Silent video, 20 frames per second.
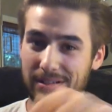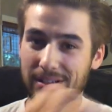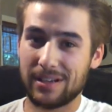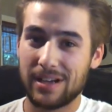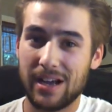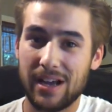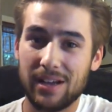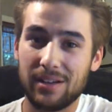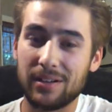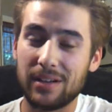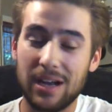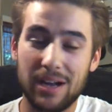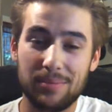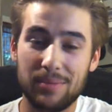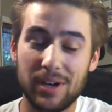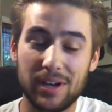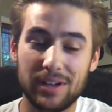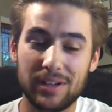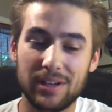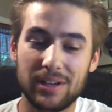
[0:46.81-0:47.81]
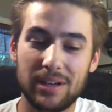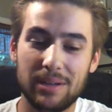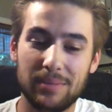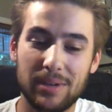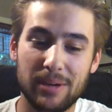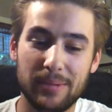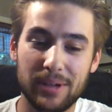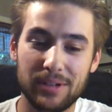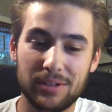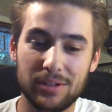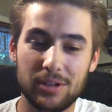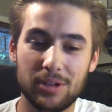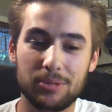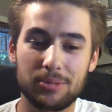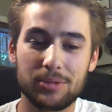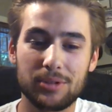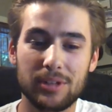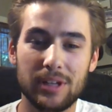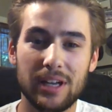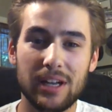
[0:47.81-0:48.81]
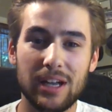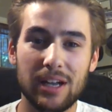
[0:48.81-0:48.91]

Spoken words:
I'm not about to go up and do that.